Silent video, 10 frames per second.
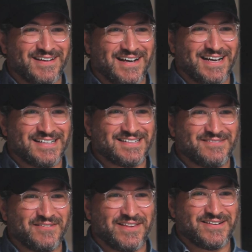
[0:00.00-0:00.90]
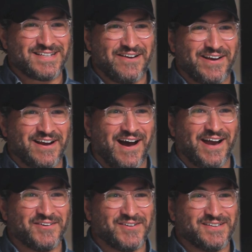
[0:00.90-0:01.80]
guys, whether it's Eric
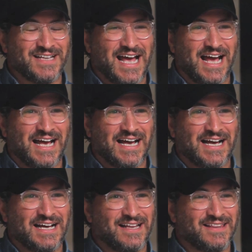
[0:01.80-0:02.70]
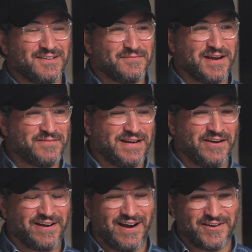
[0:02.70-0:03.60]
Idle, I think it might have been
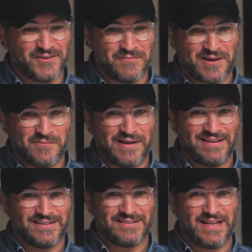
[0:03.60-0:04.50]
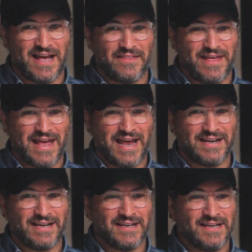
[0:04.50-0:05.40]
Eric Idle or Michael Palin, they had
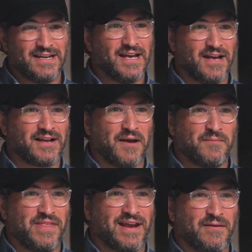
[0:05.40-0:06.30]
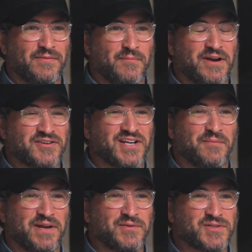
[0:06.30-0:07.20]
their production
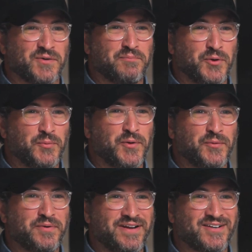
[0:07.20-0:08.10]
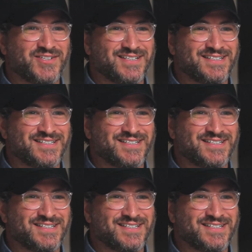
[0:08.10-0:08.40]
company was called Poo Poo Productions.